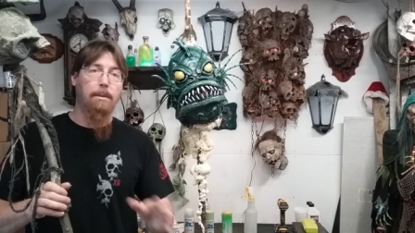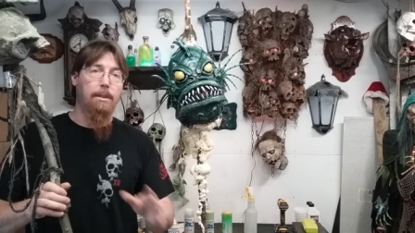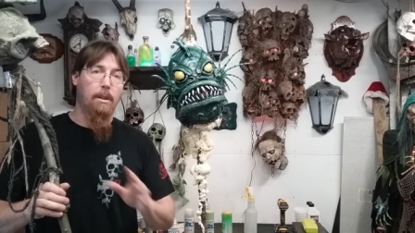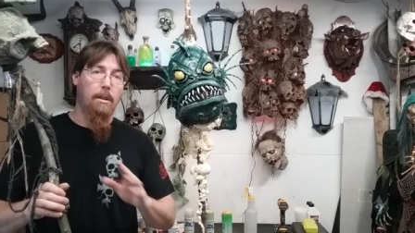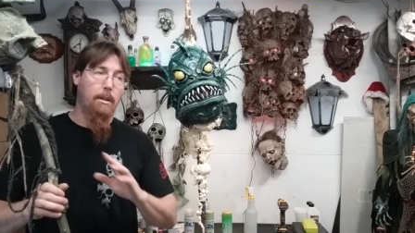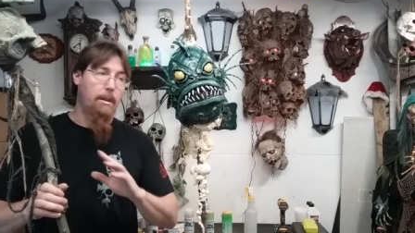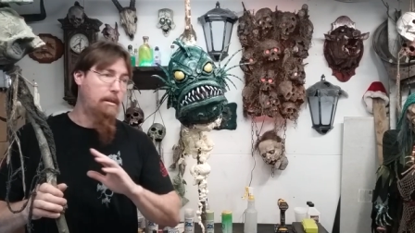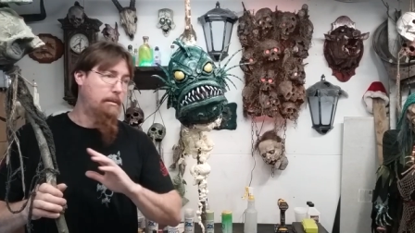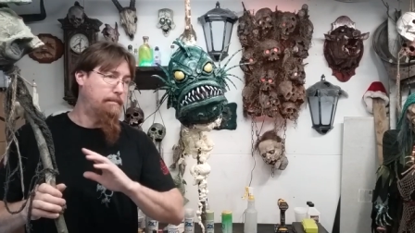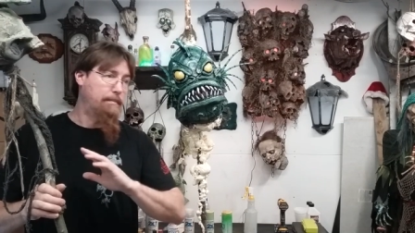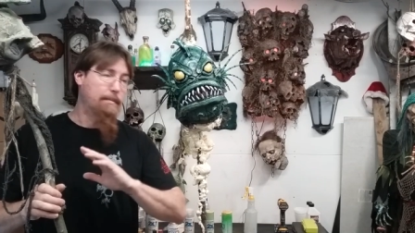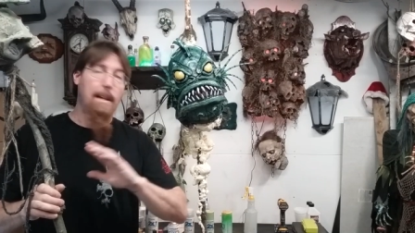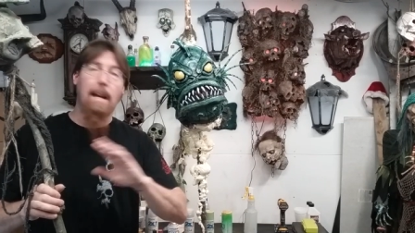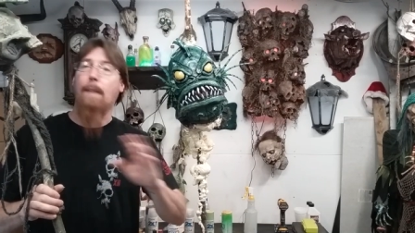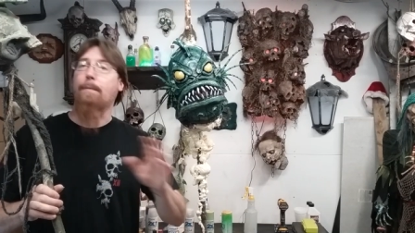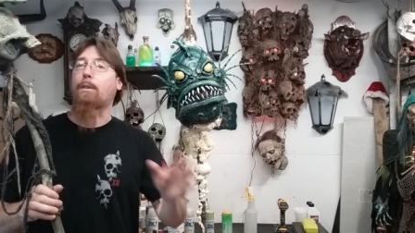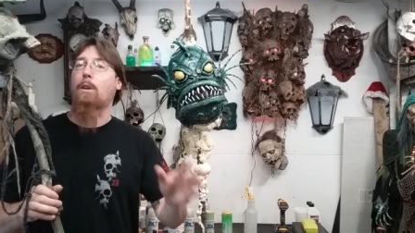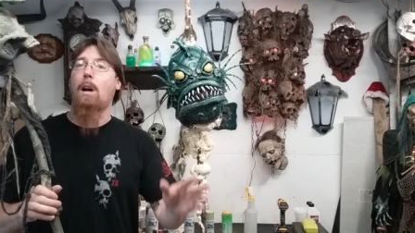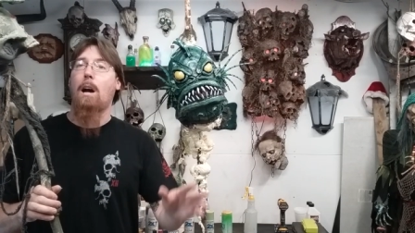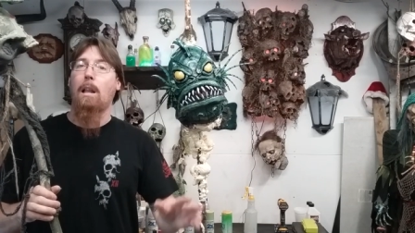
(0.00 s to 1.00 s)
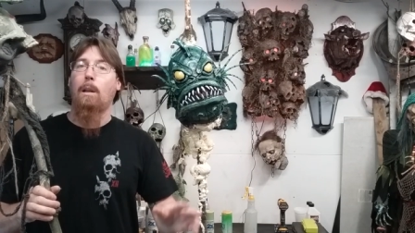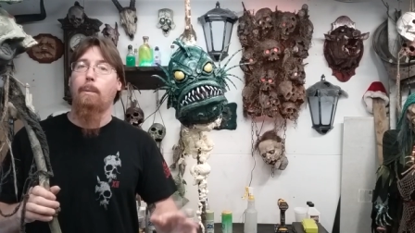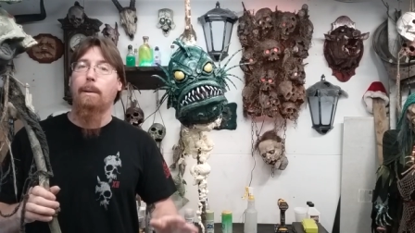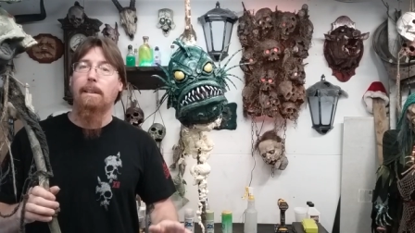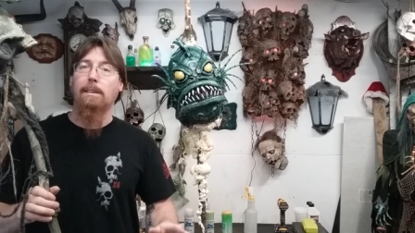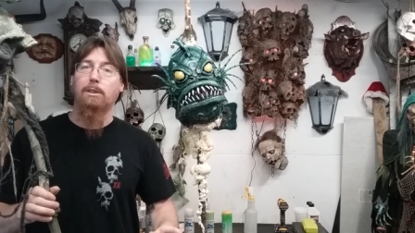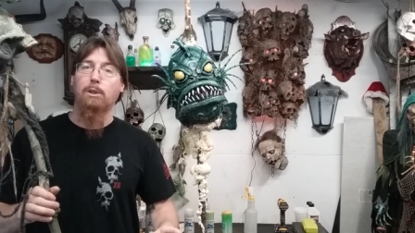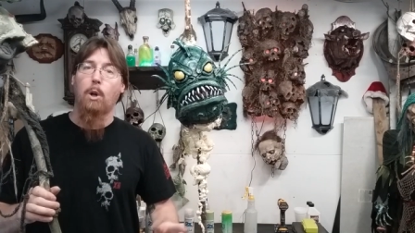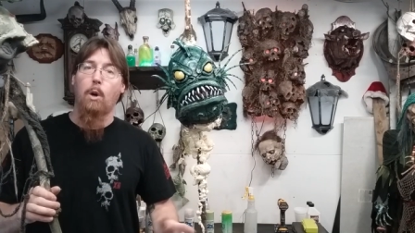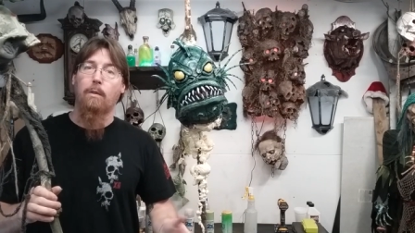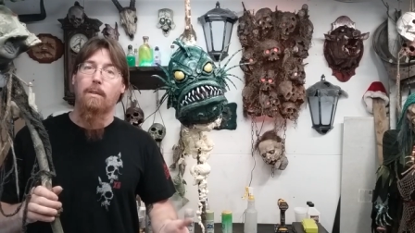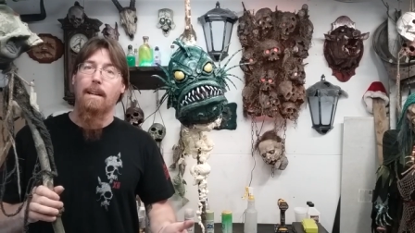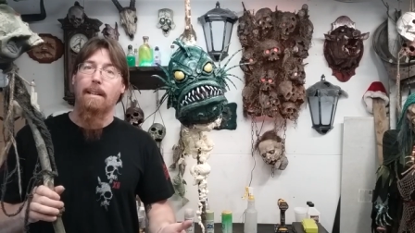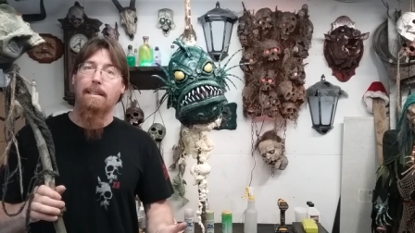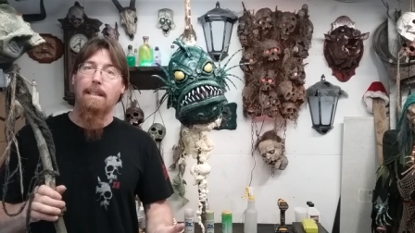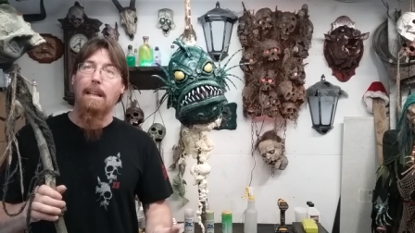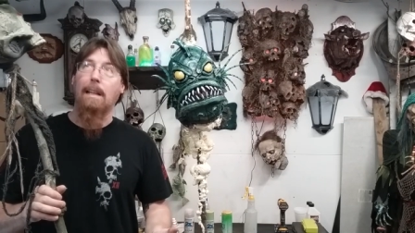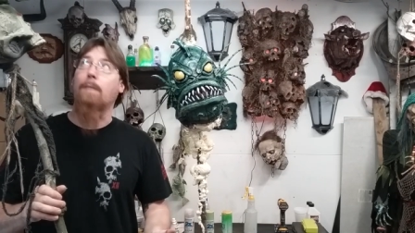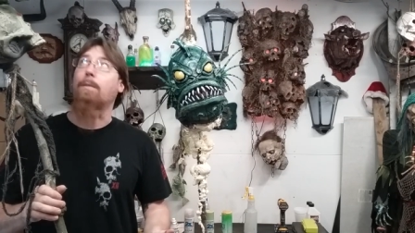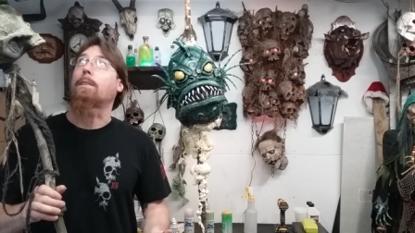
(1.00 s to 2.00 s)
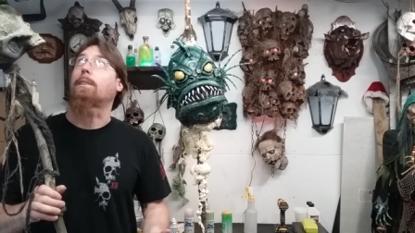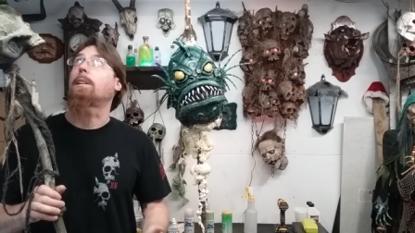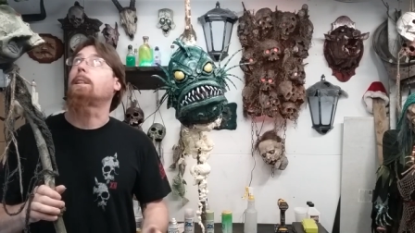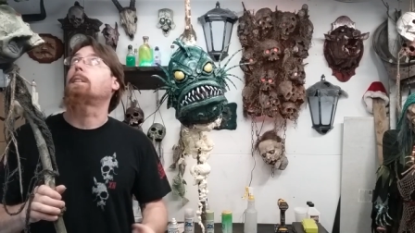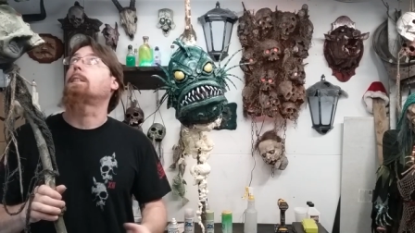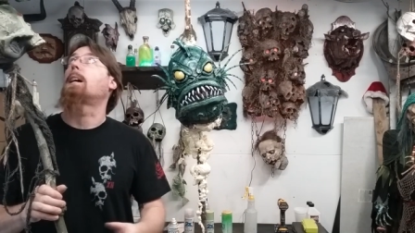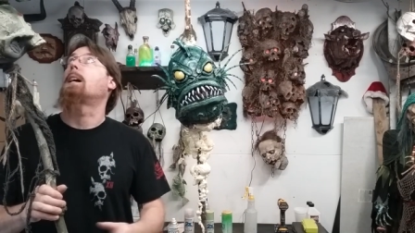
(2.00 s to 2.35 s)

until after Halloween's over and I take everything